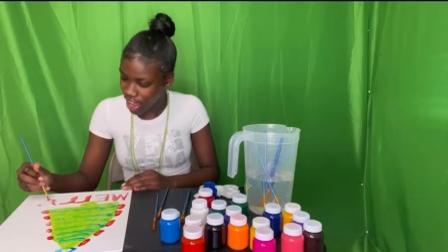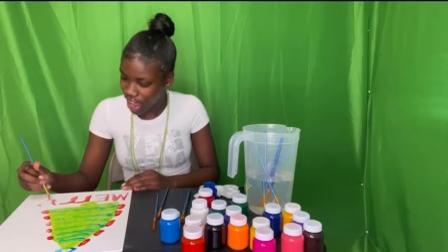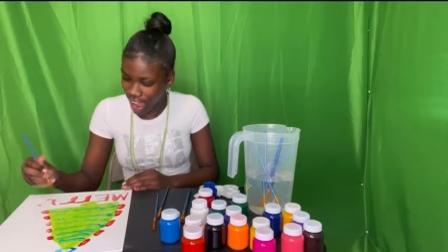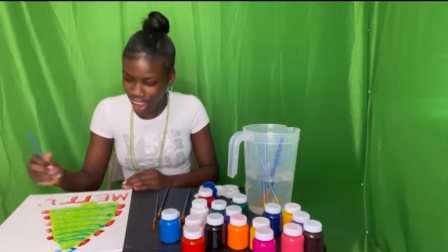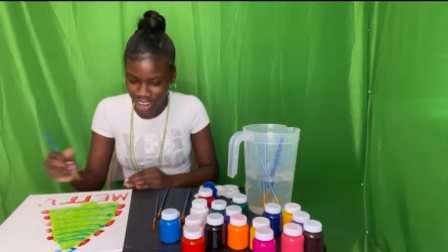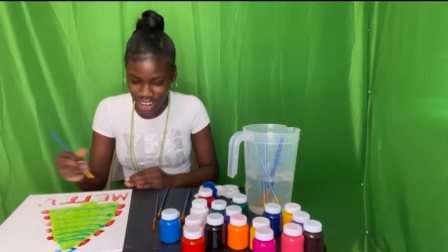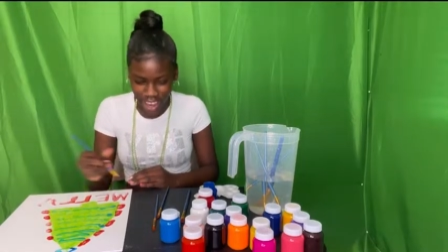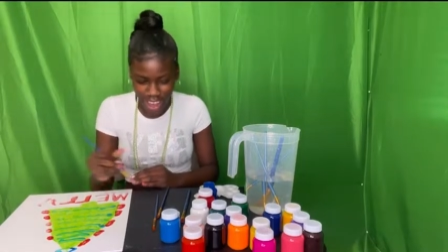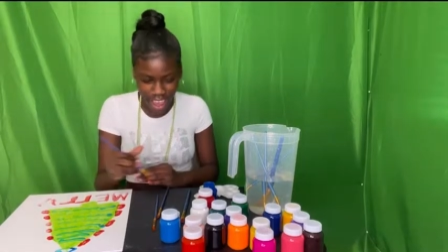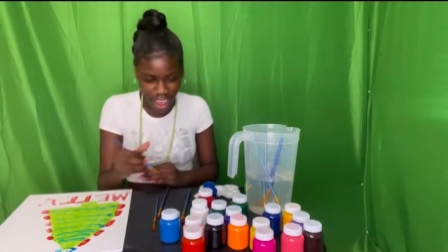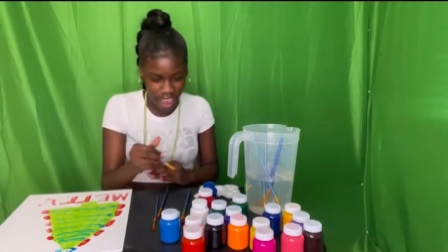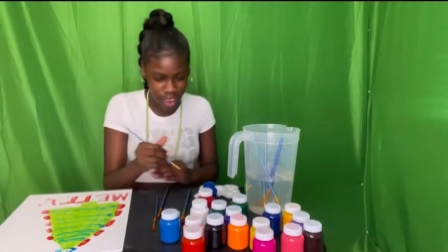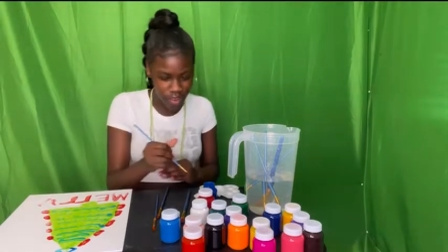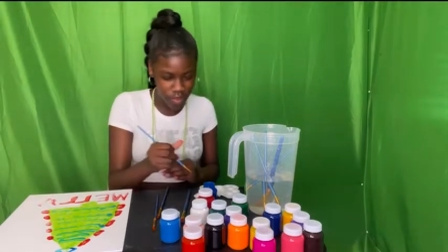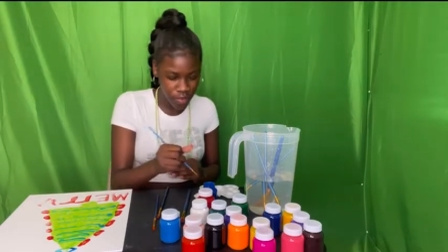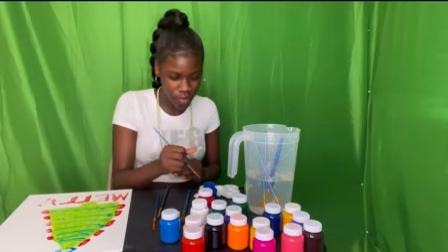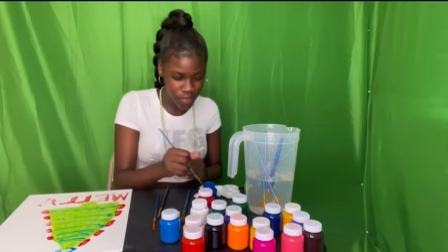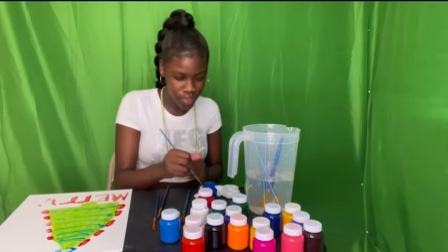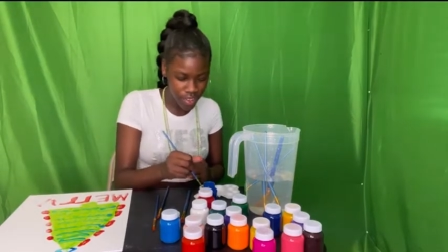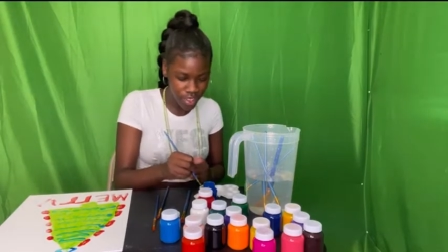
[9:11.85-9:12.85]
I didn't
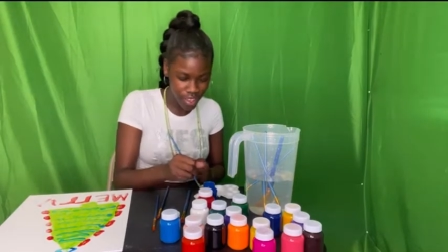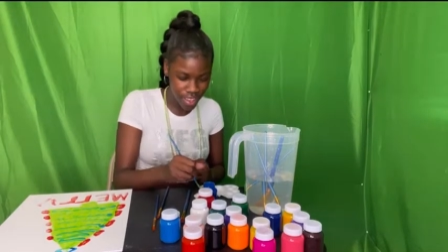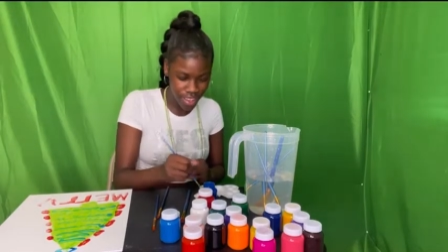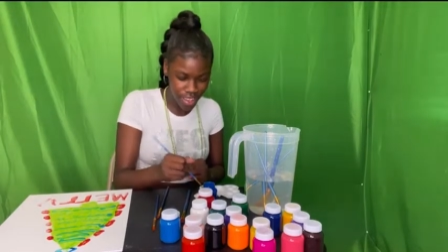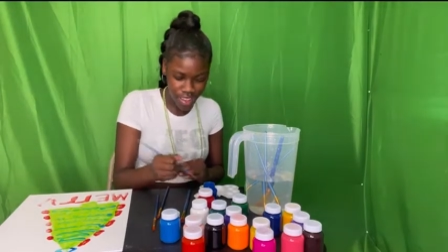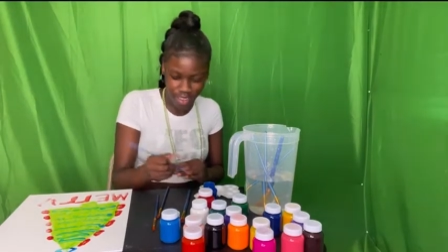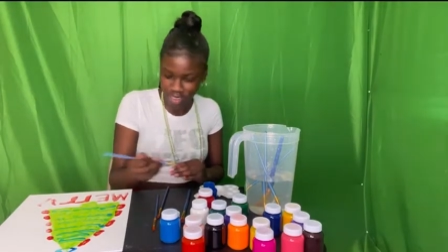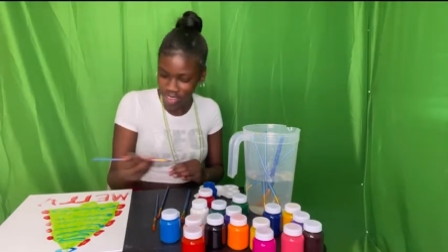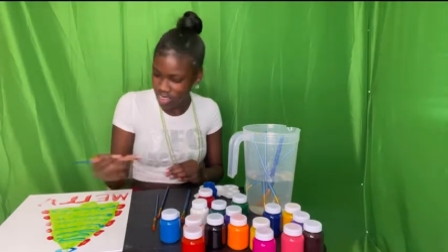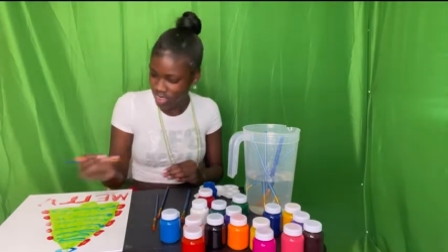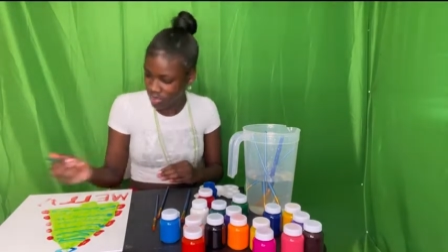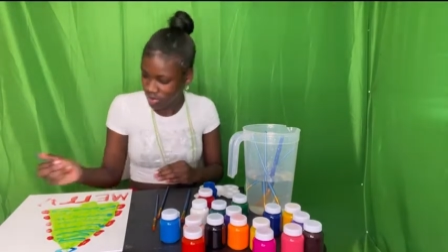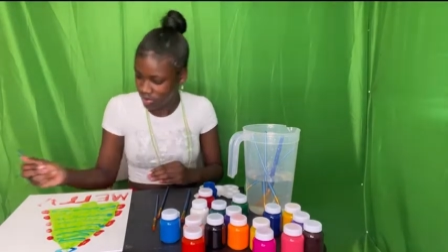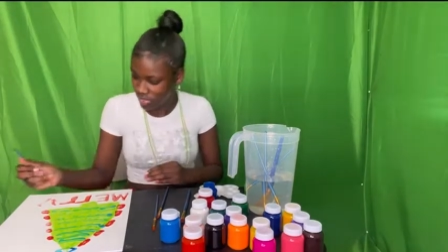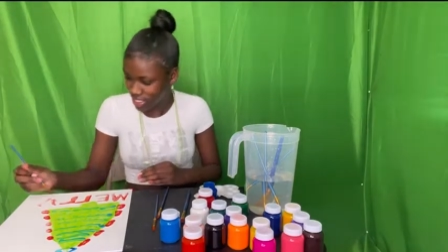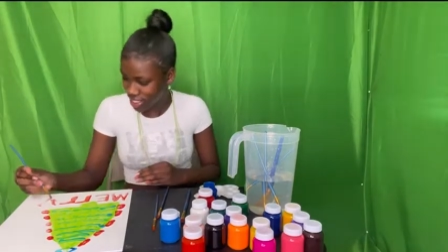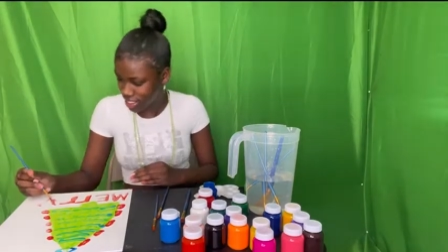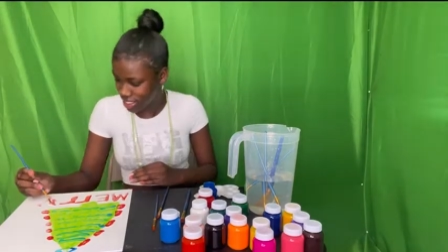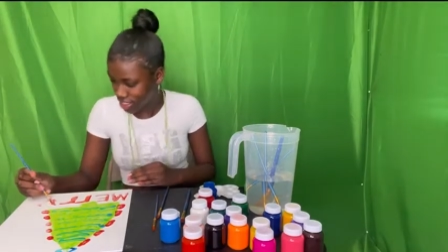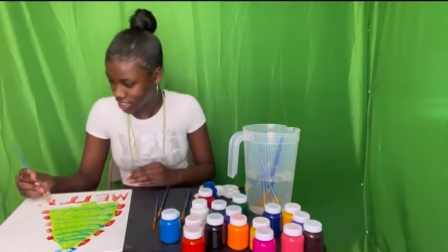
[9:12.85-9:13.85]
have
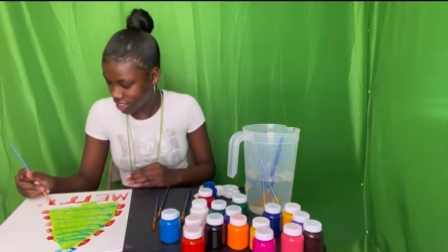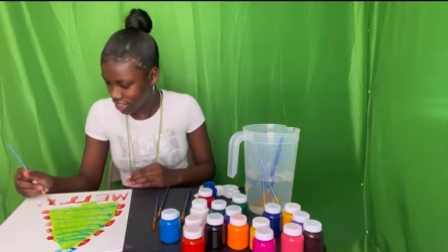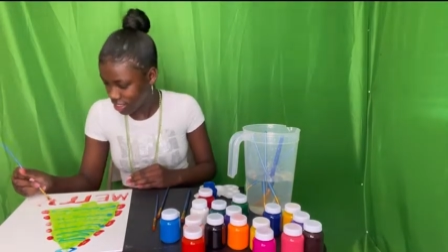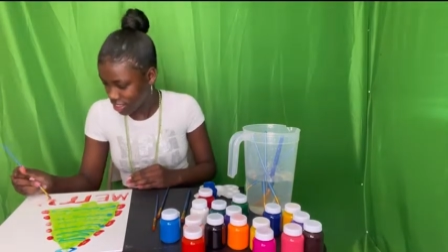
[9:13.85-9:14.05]
Christmas.